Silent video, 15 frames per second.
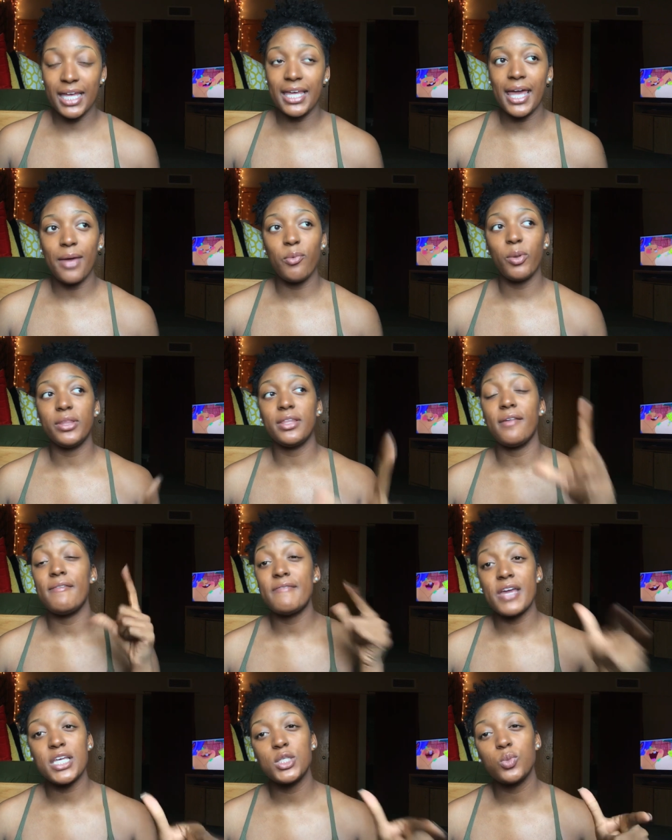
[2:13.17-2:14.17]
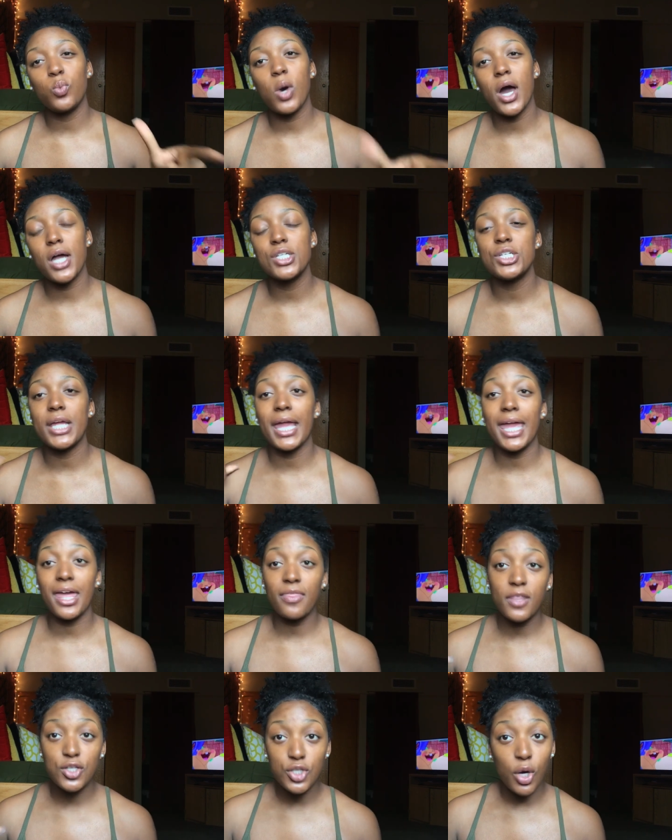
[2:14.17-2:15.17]
It came with the face wash
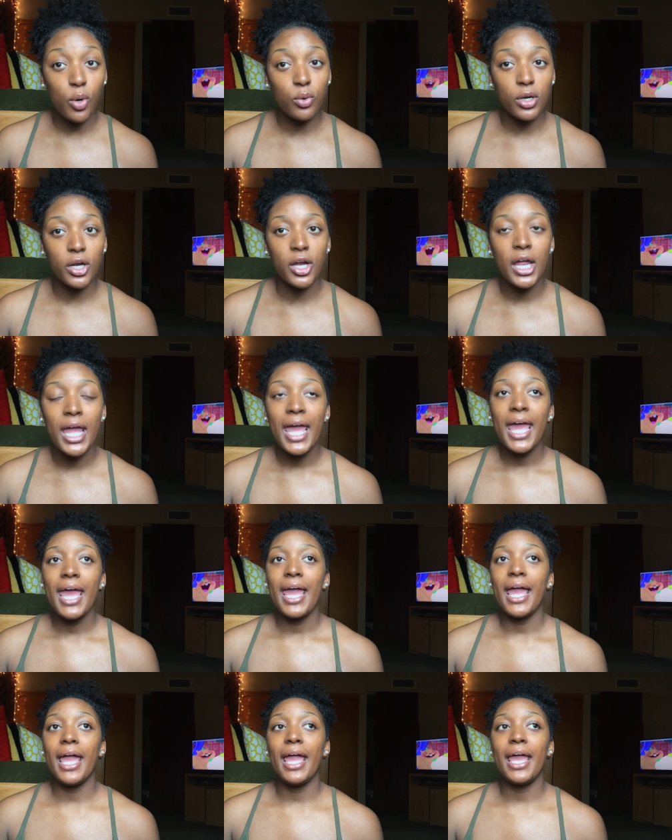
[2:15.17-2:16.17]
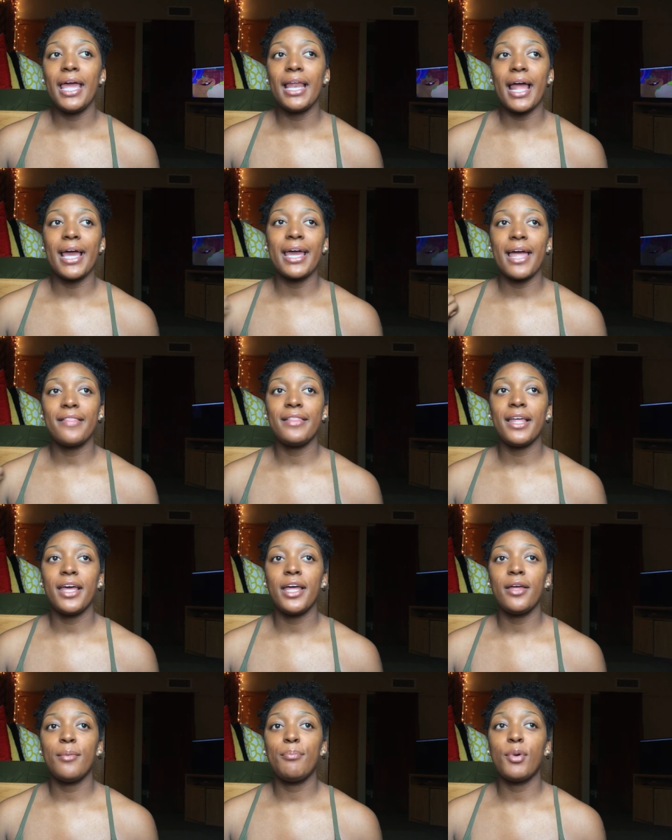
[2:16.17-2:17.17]
and the toner, and I got
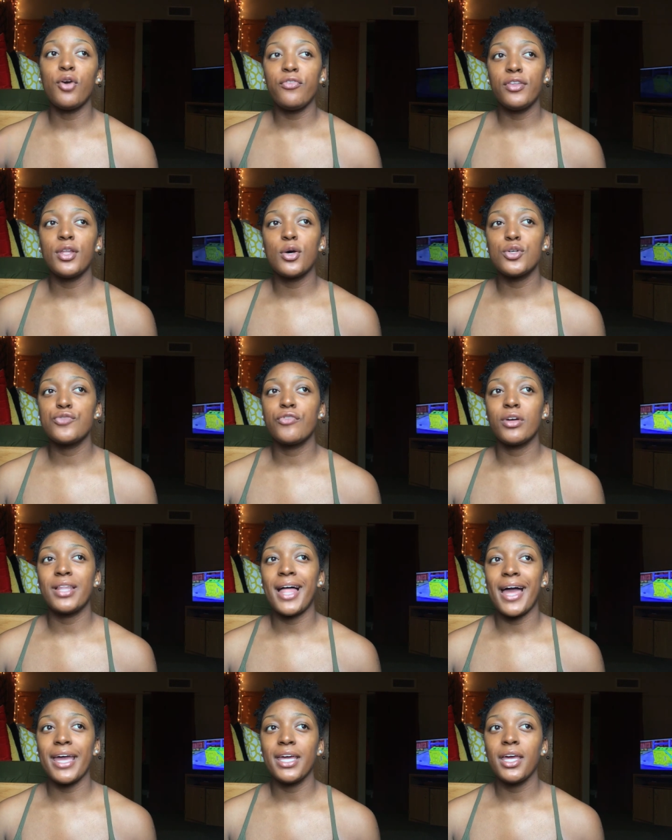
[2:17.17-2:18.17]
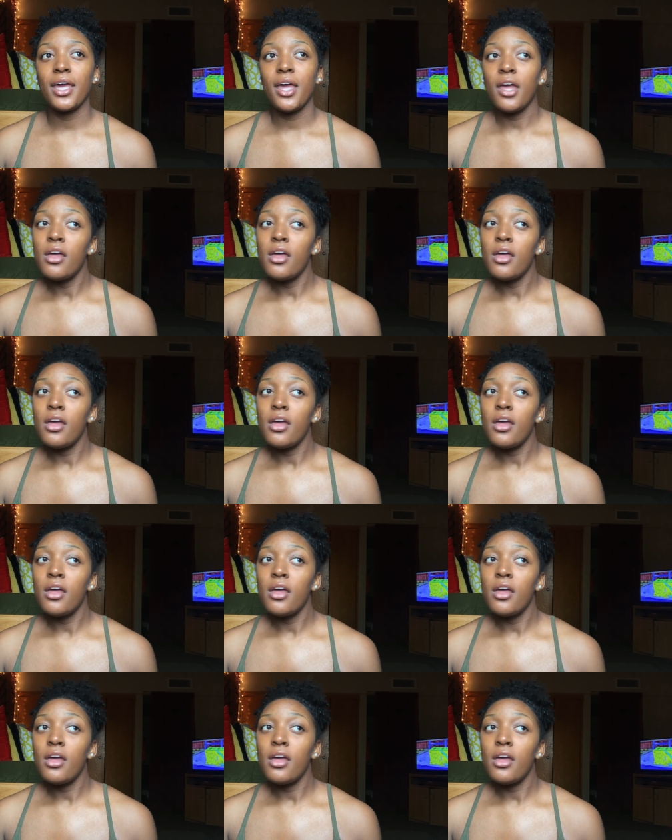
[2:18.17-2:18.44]
both of those for like